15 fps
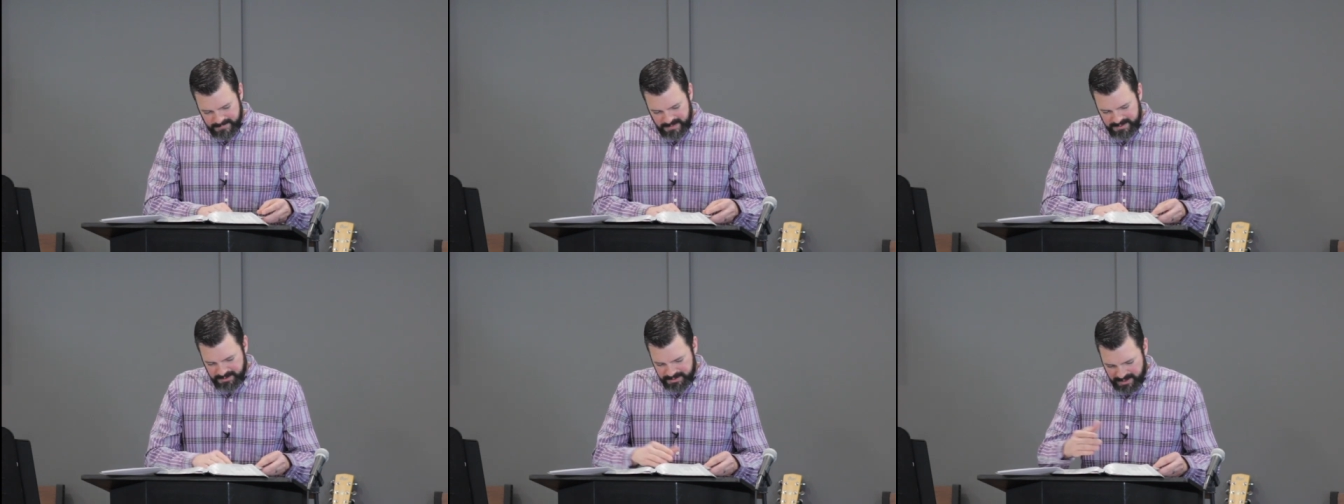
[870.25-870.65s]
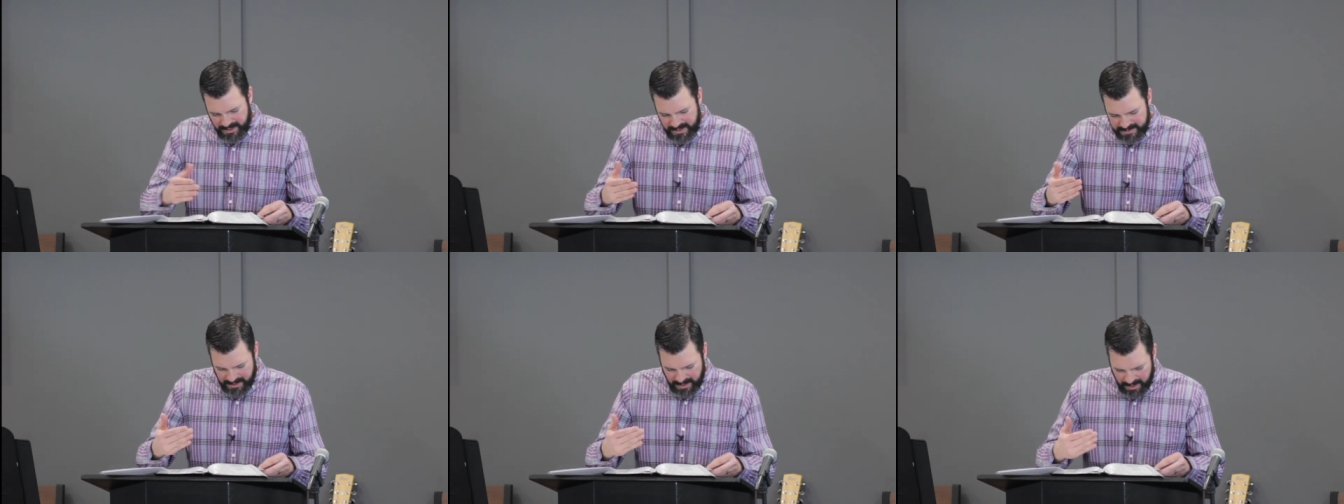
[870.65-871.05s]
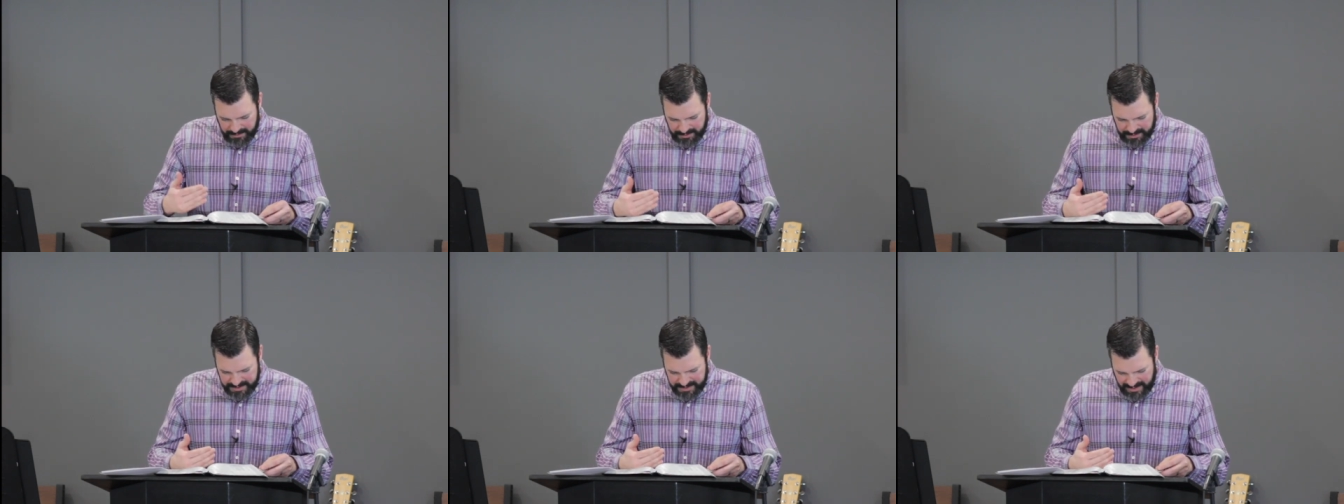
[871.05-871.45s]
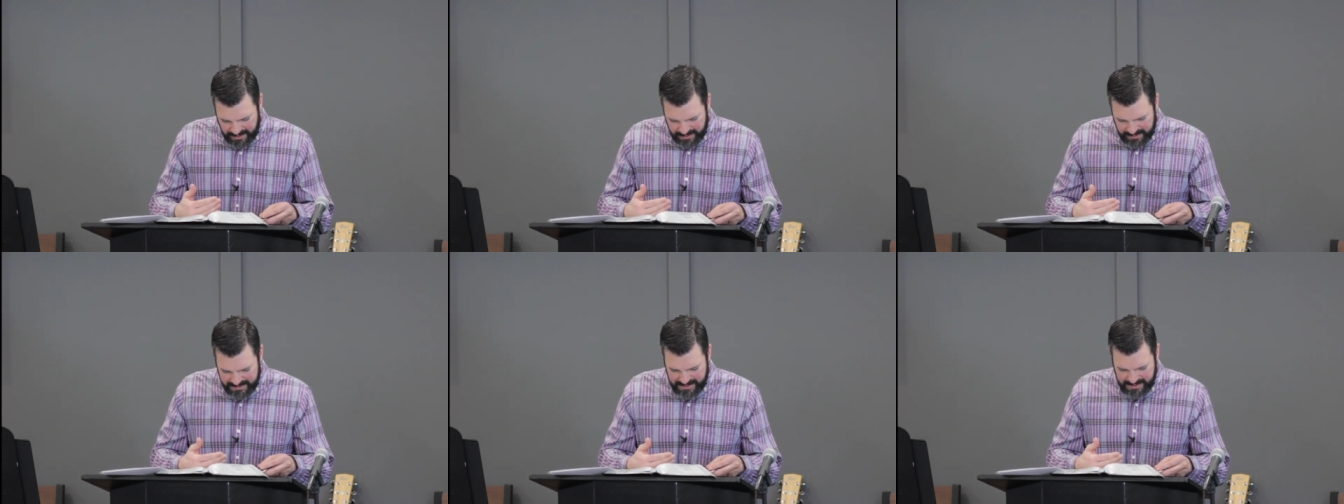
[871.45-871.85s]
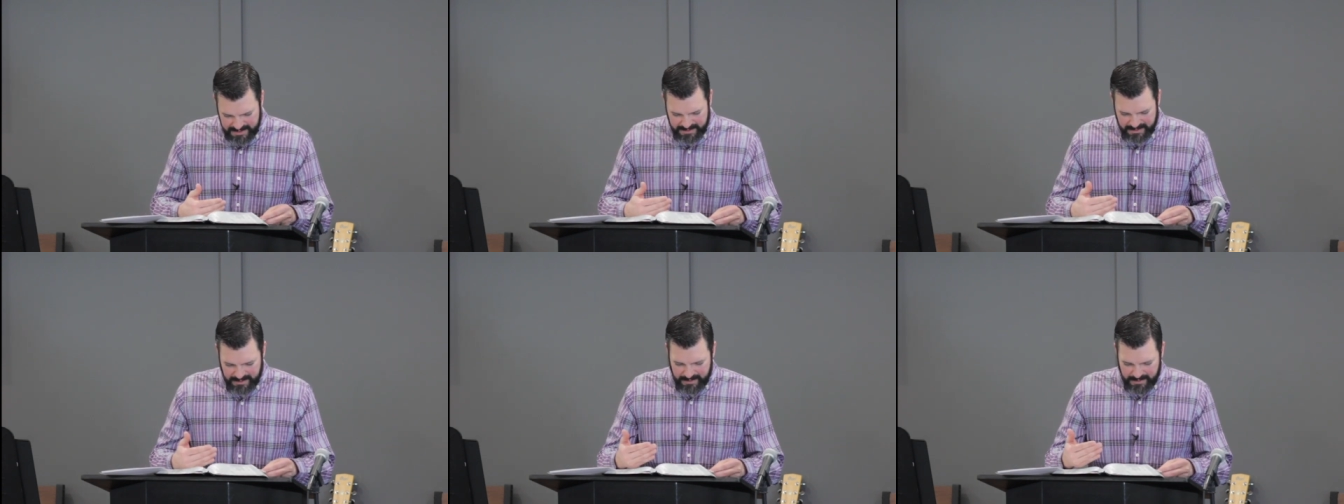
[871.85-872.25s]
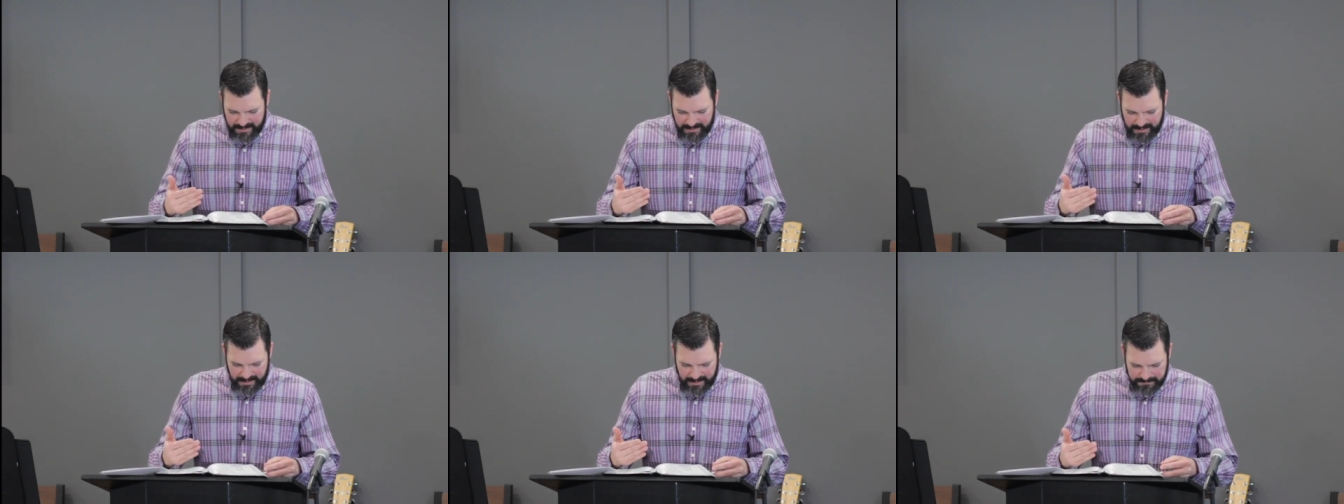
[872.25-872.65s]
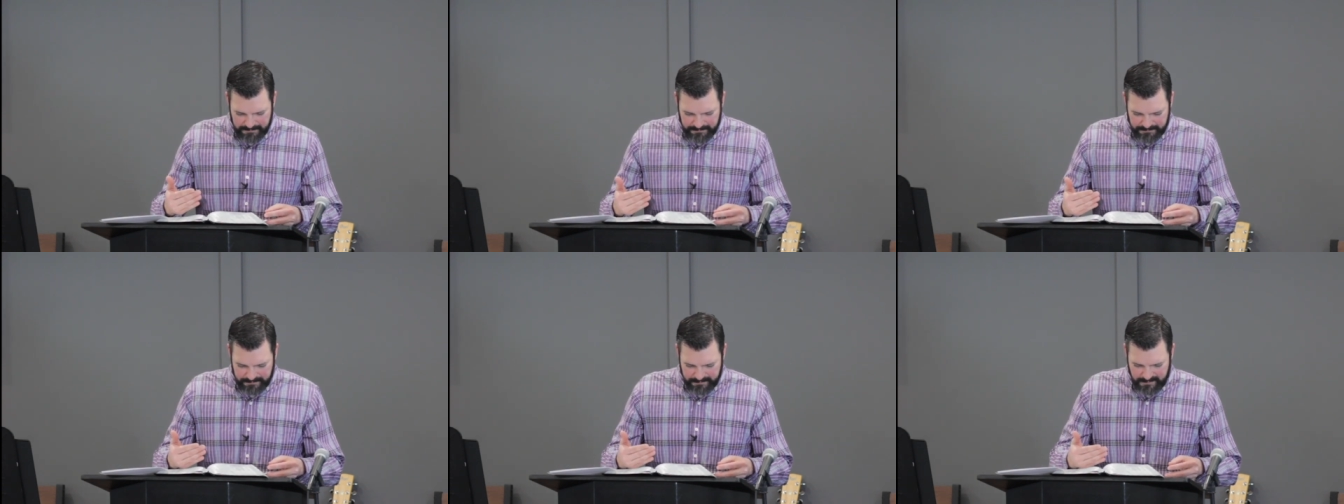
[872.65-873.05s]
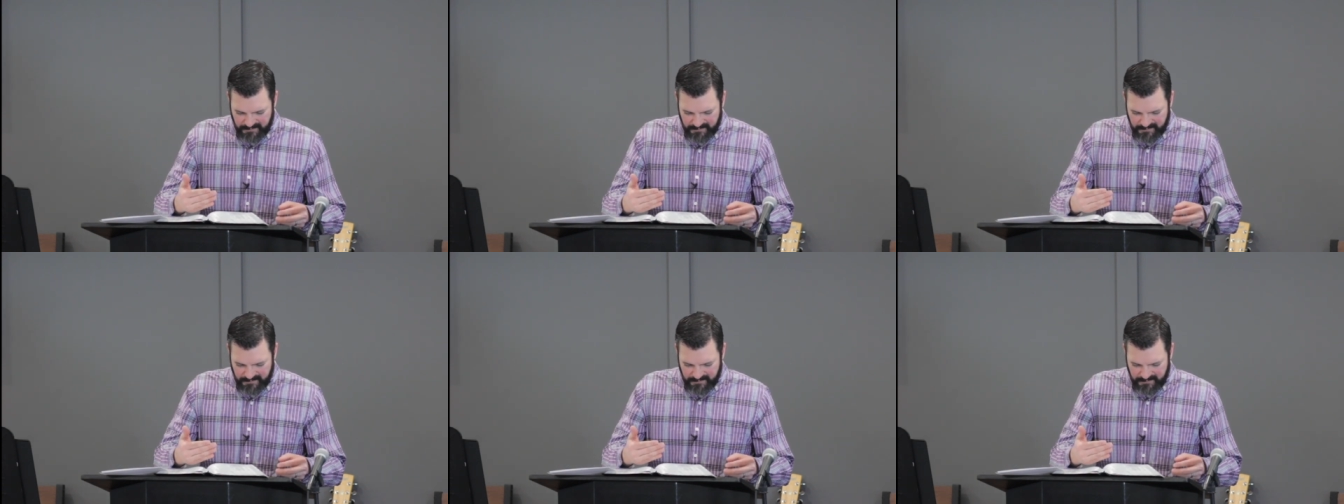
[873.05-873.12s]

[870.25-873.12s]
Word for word: they're trying to understand. It says, um,